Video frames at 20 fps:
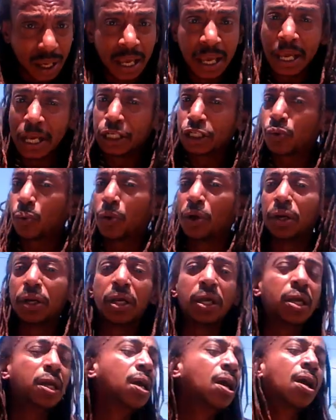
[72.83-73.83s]
20
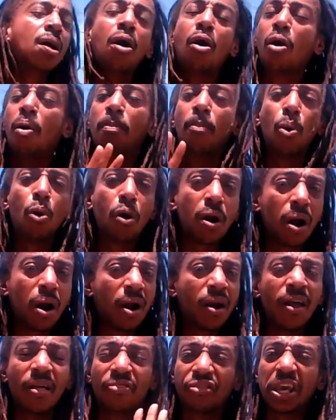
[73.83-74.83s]
or more
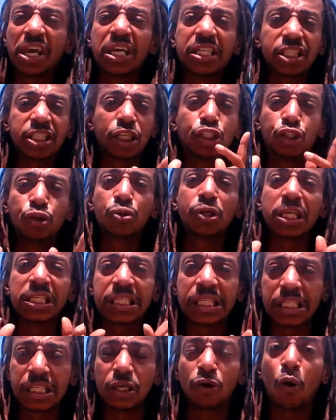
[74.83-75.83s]
things that you can
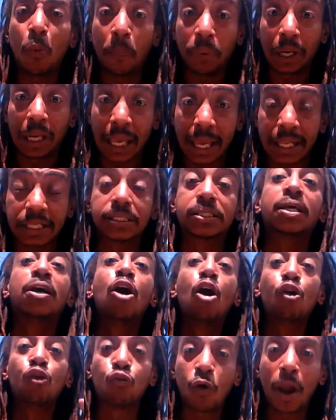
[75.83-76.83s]
still plant
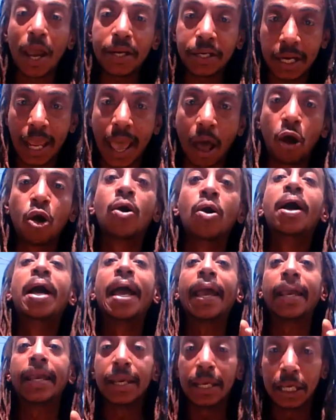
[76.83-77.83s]
right now
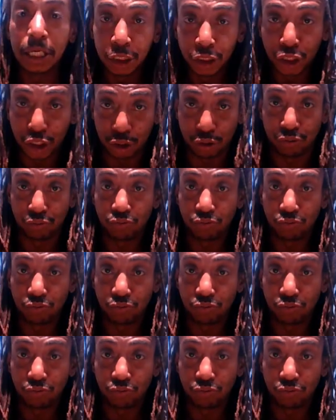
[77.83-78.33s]
in June.